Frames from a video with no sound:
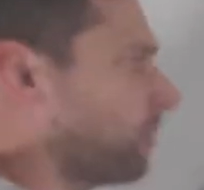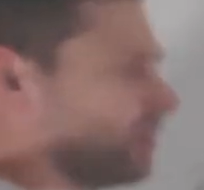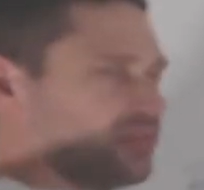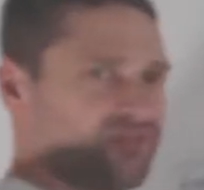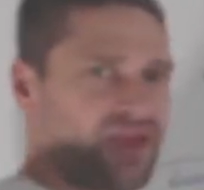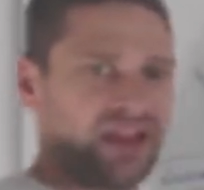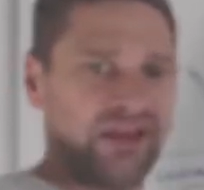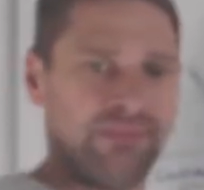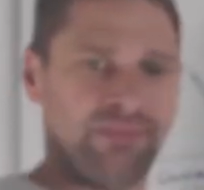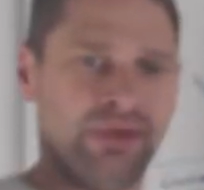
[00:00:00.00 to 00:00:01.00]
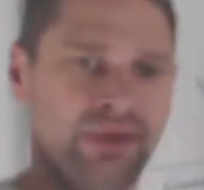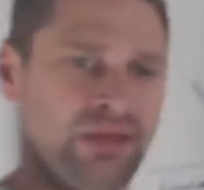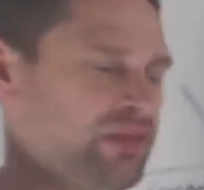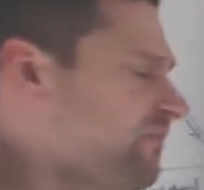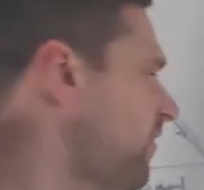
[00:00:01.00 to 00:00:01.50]
model develop,
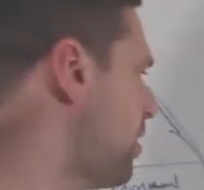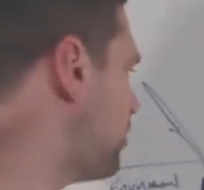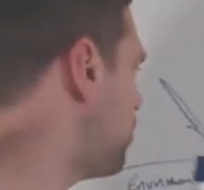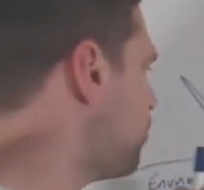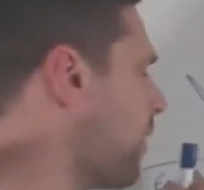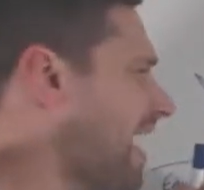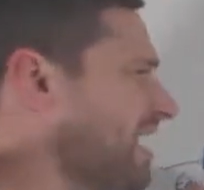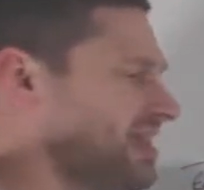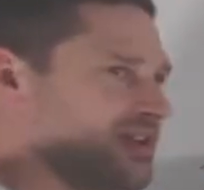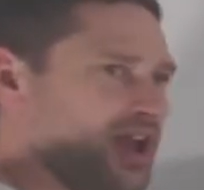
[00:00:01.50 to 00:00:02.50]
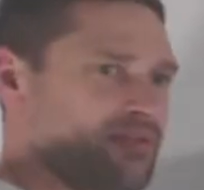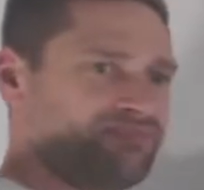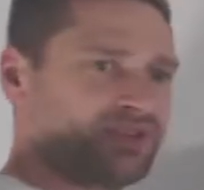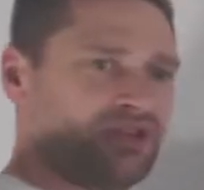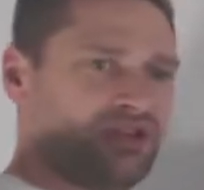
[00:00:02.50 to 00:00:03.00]
the further away um,